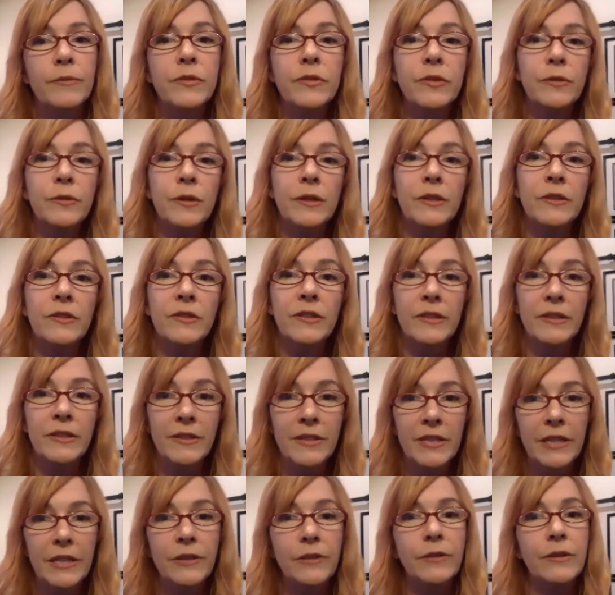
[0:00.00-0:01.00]
So it's
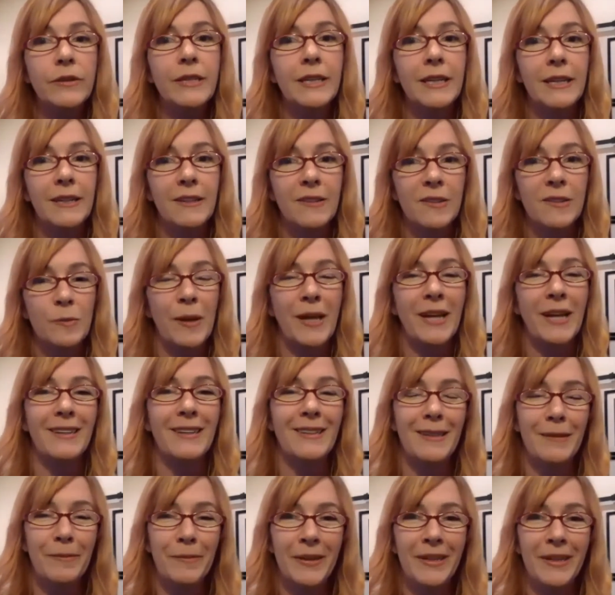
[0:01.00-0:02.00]
continually
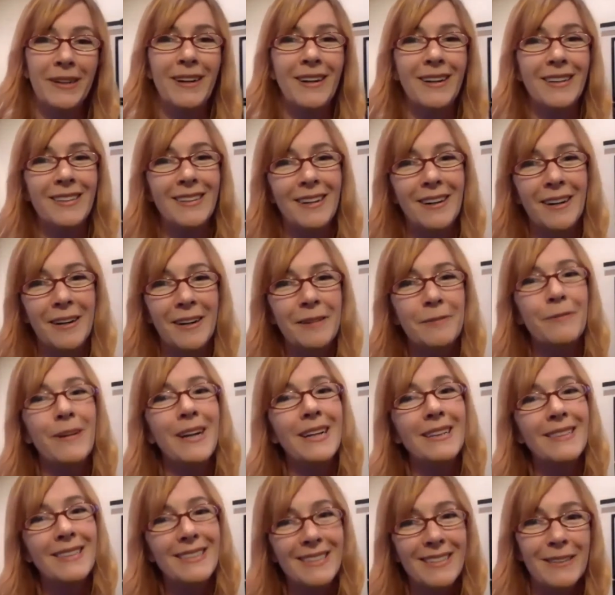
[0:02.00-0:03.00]
expanding beyond our
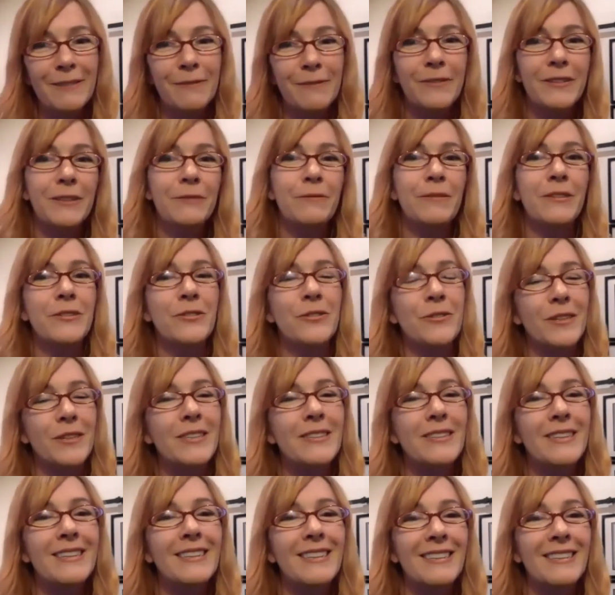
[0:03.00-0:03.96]
relatively restricted